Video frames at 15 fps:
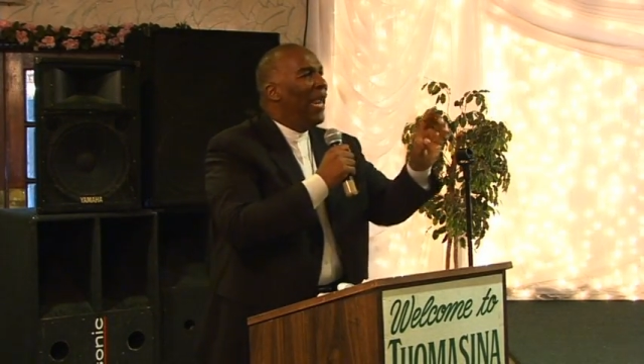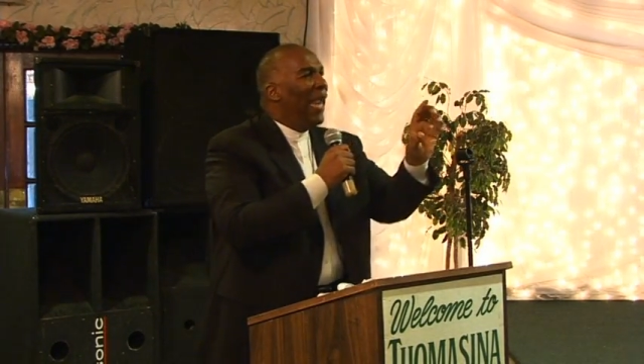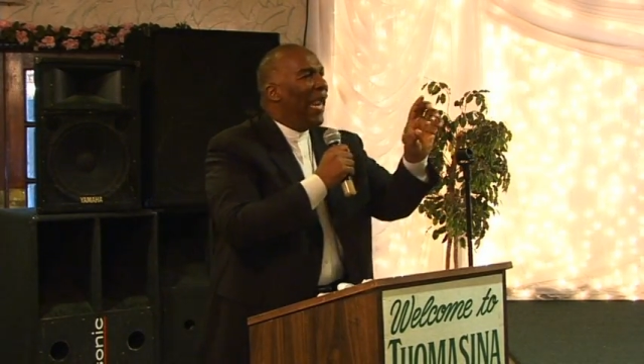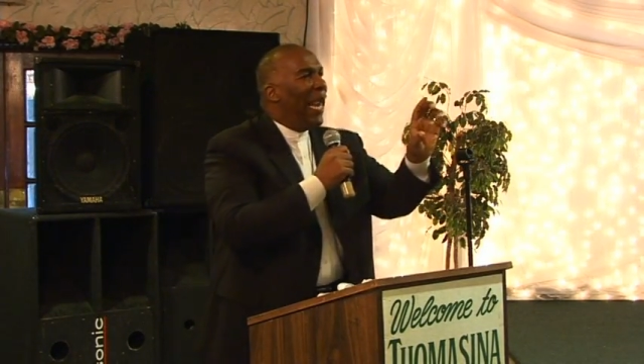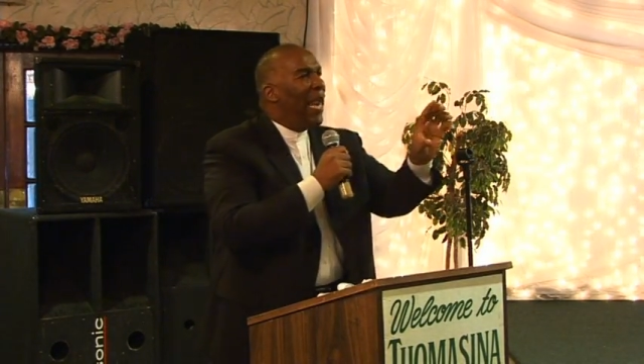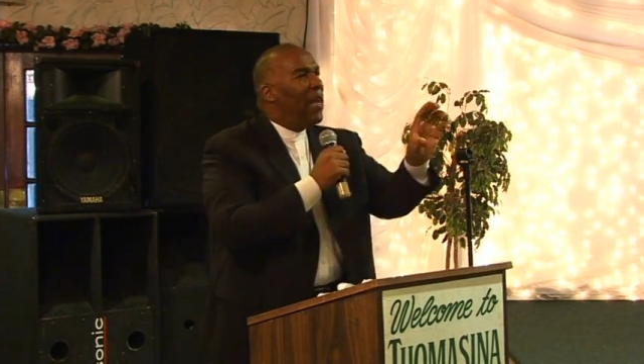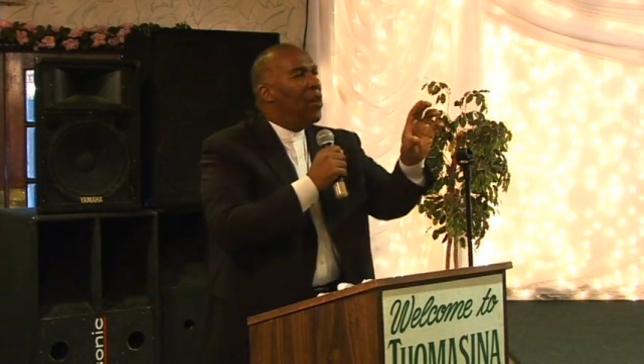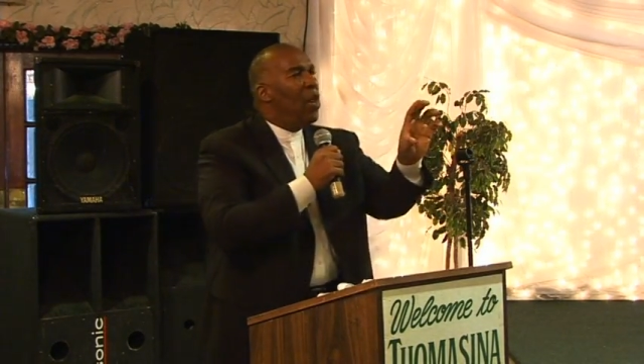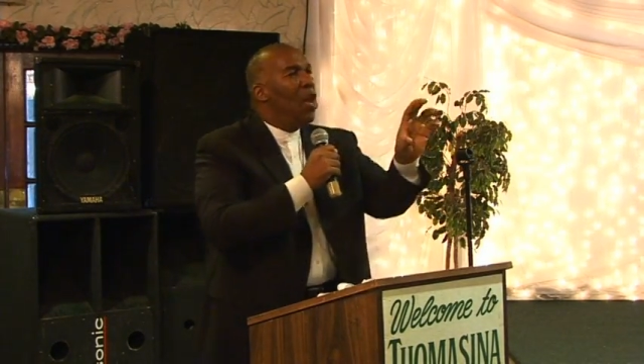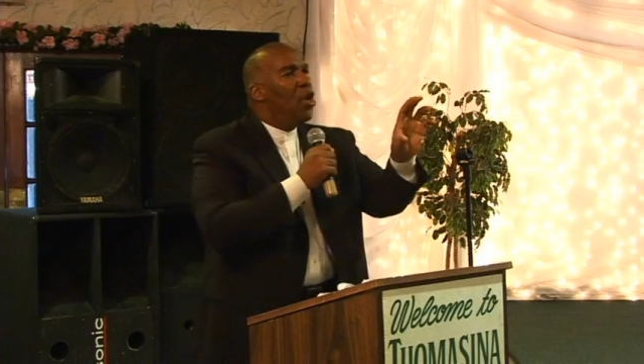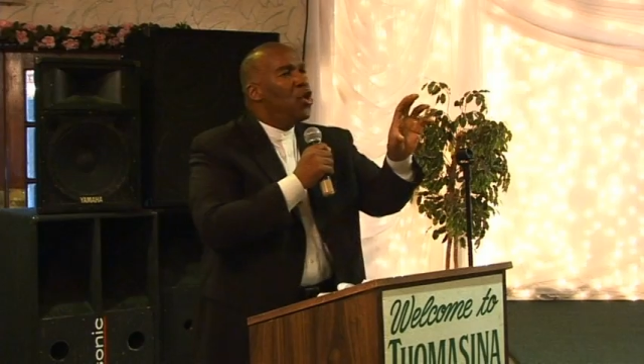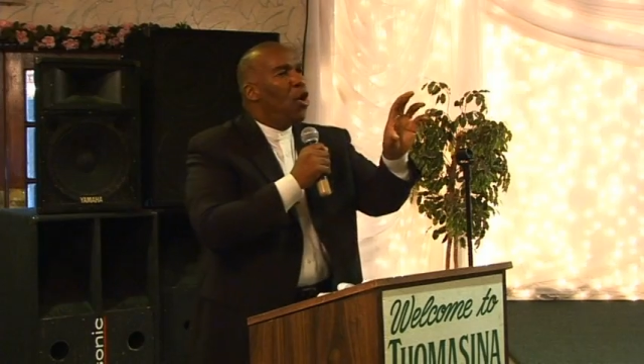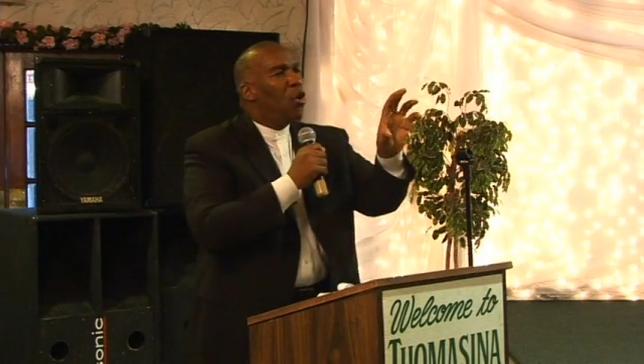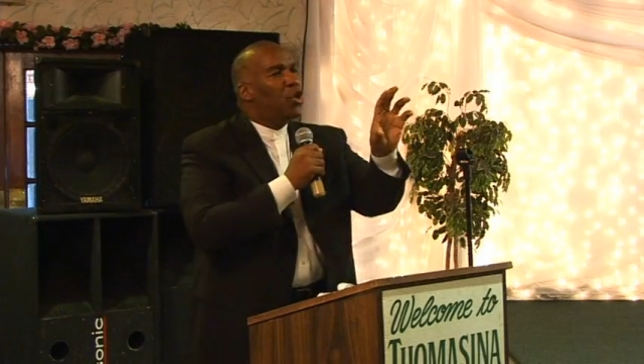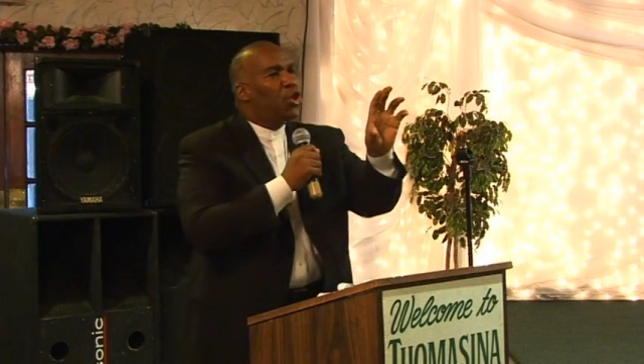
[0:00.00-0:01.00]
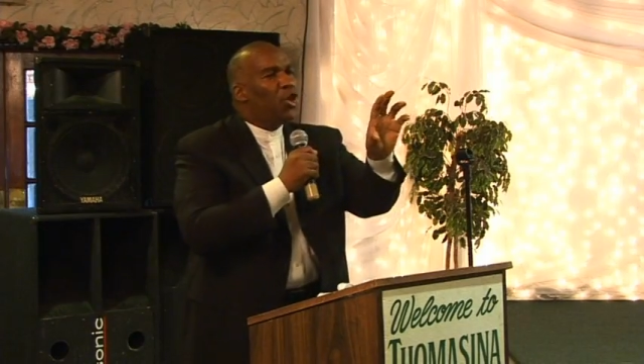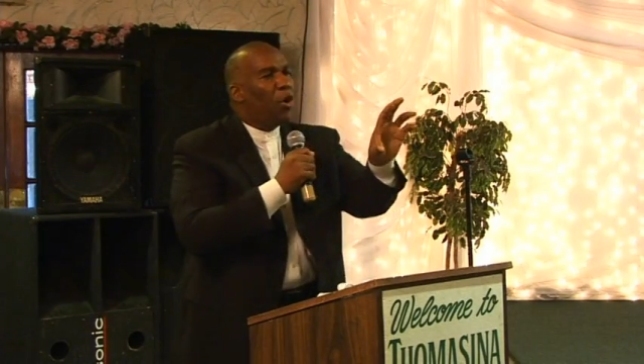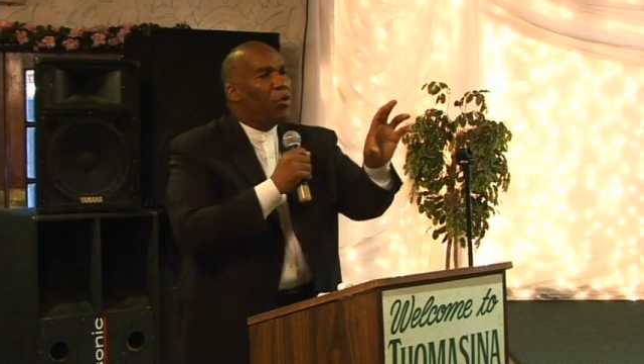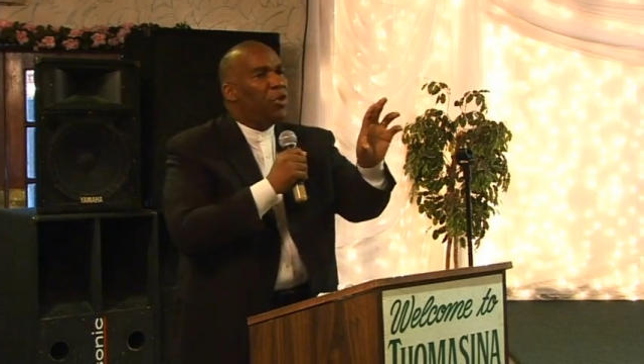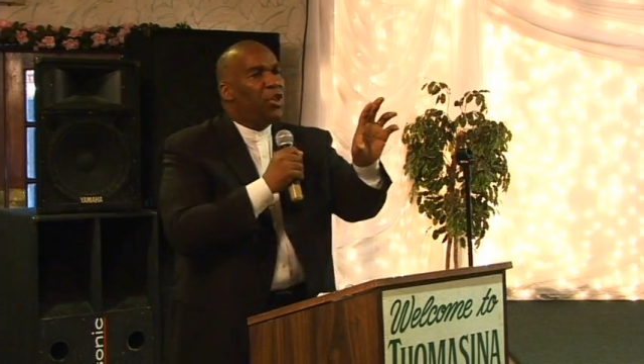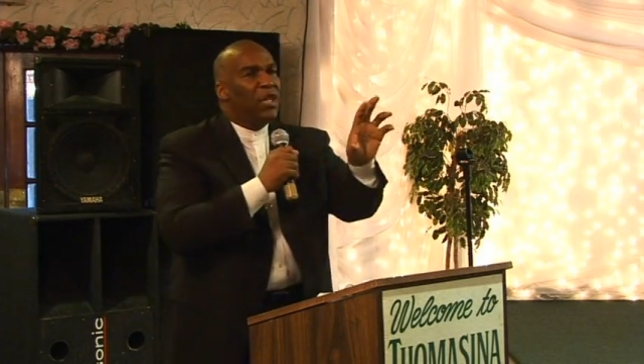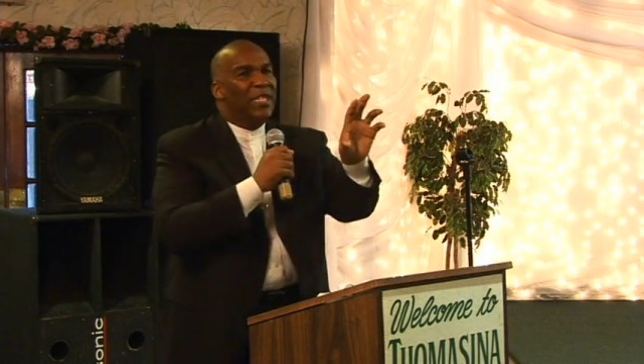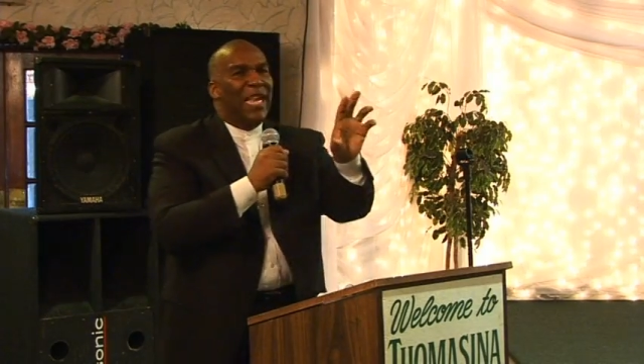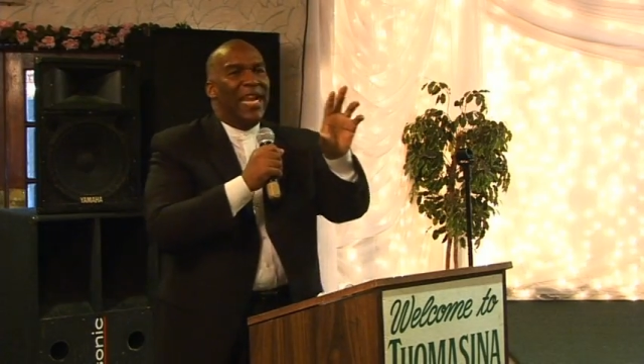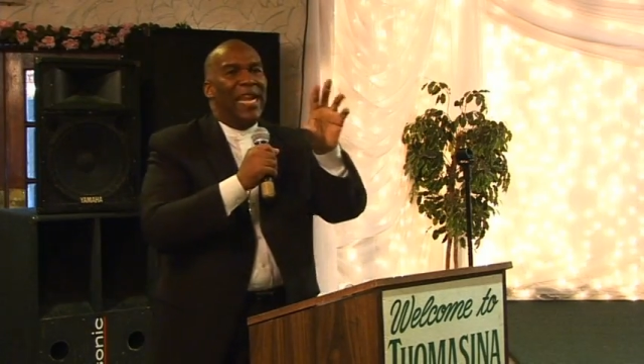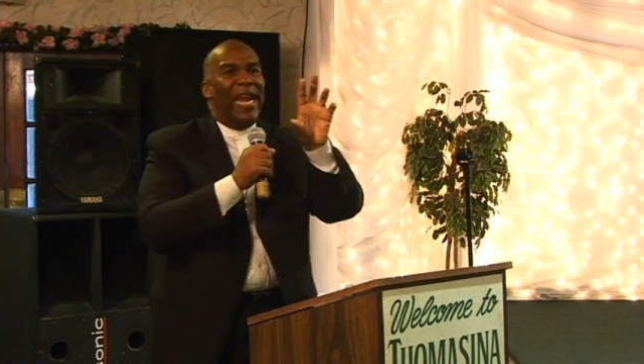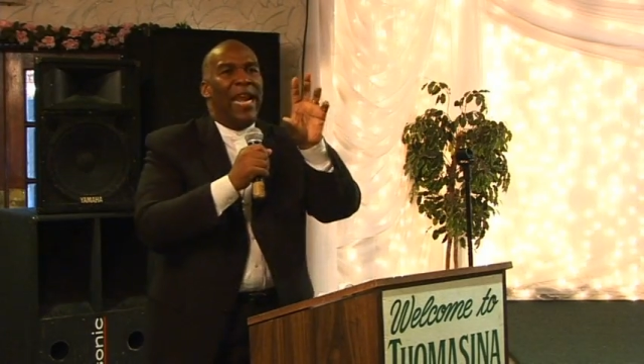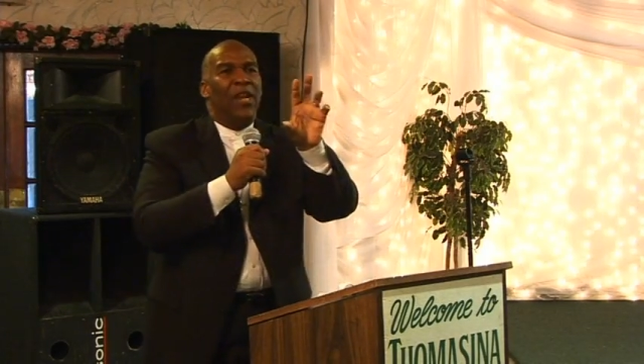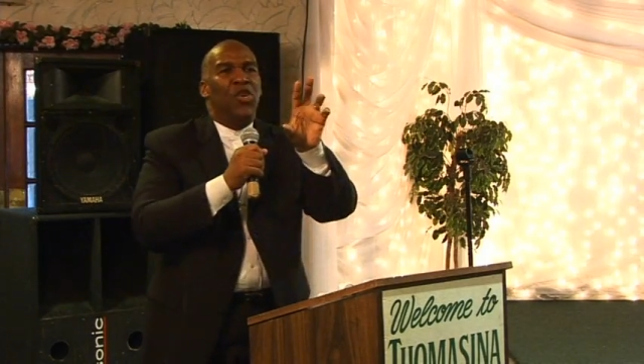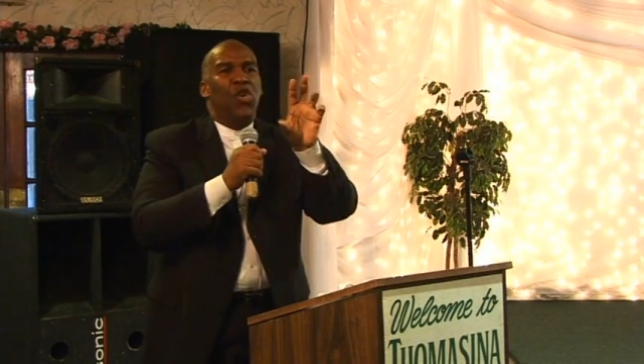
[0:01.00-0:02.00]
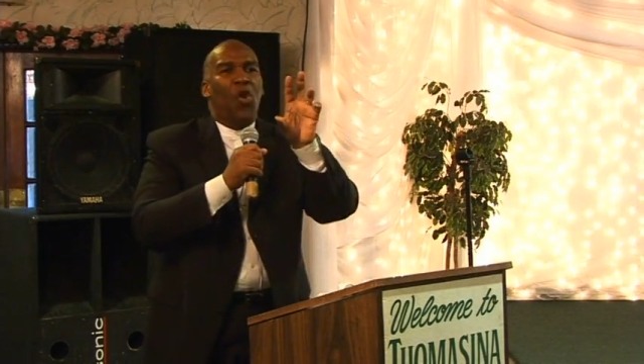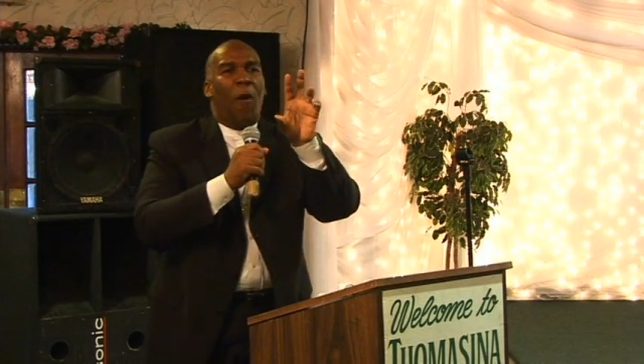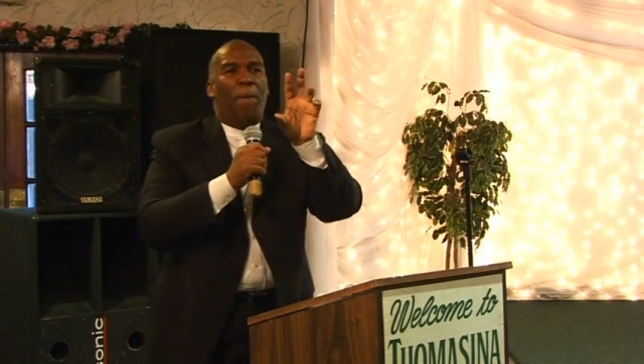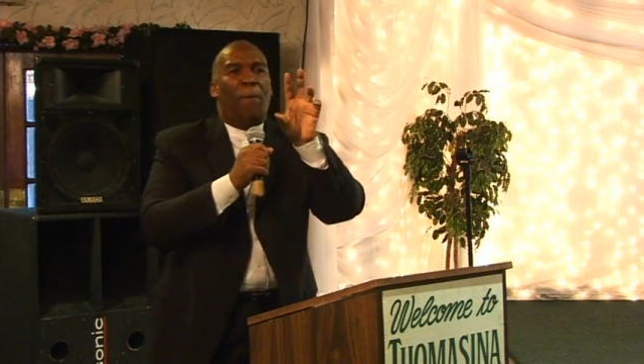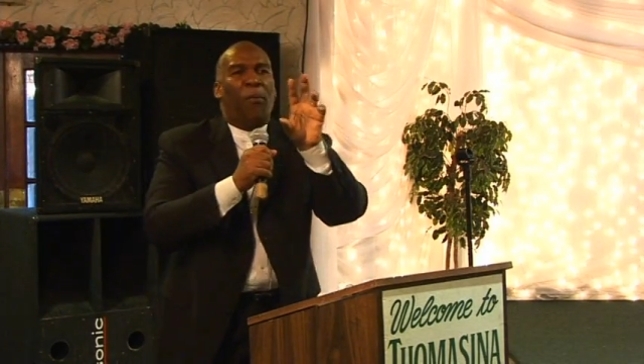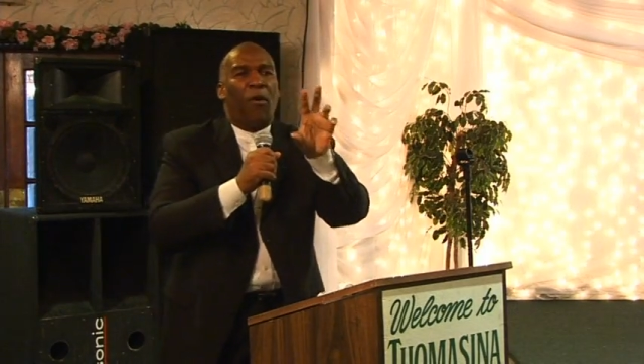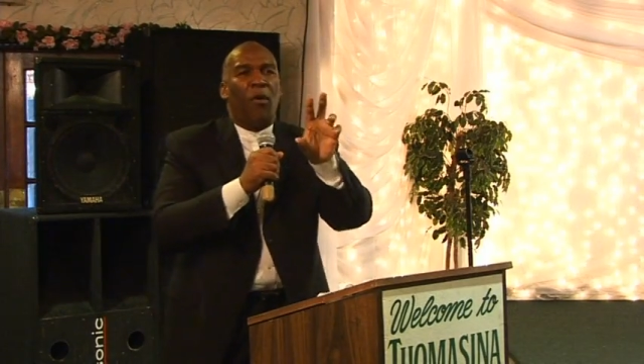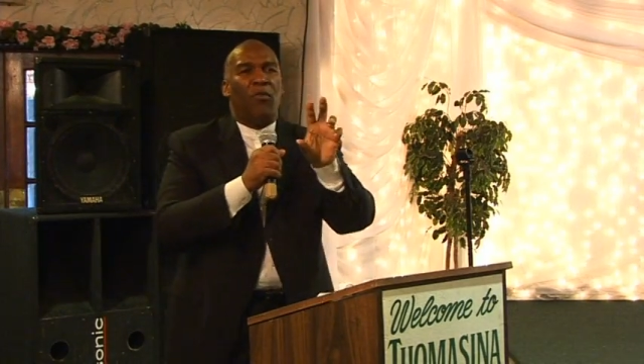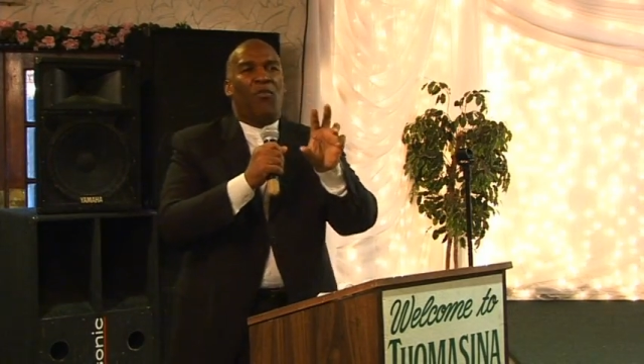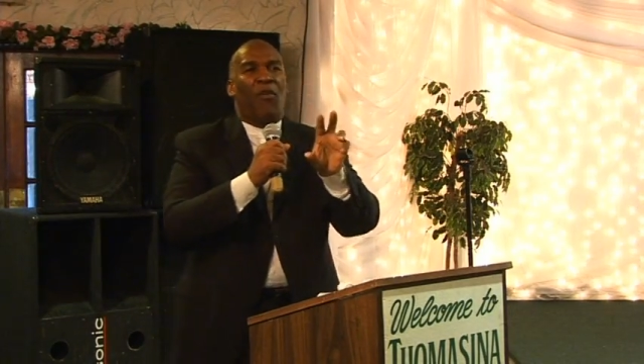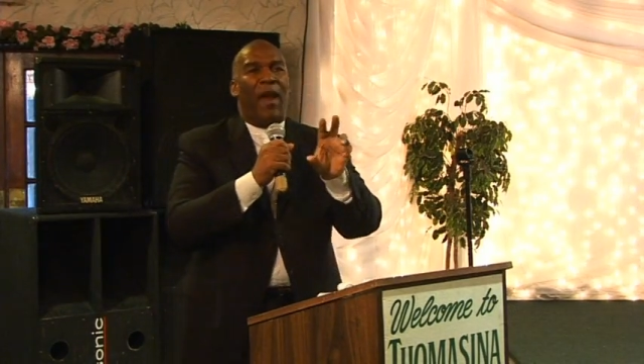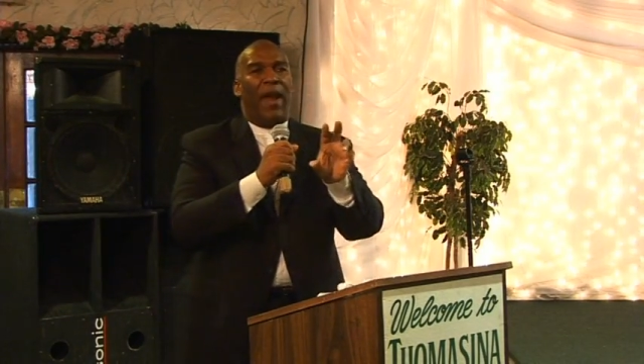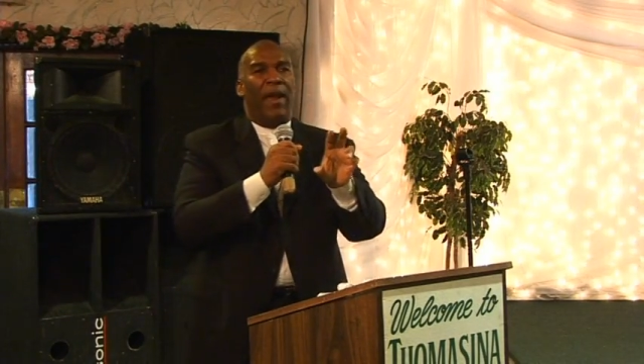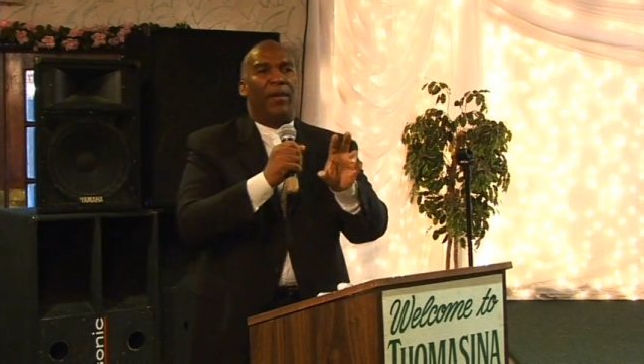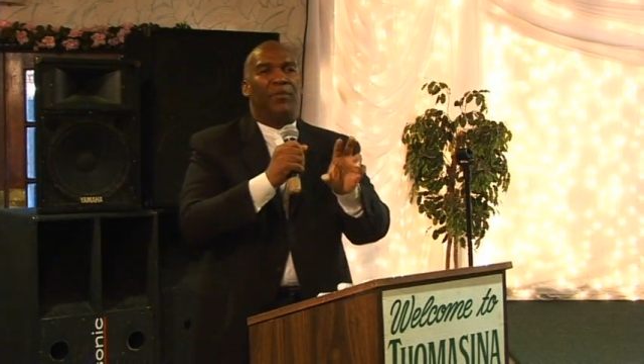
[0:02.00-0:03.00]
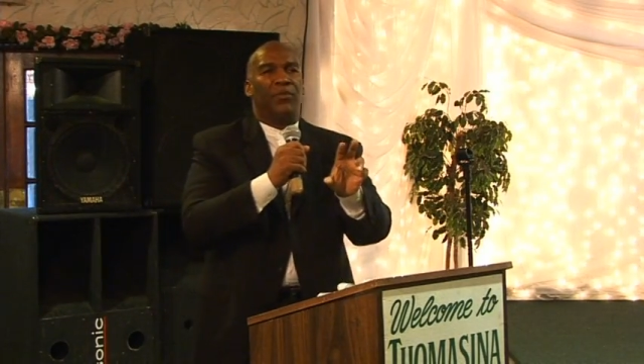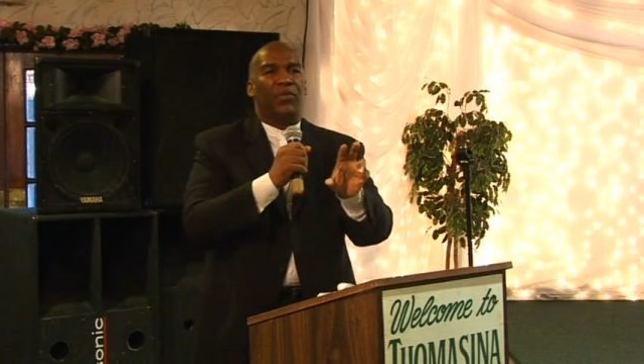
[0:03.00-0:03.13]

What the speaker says: in your churches and in your programs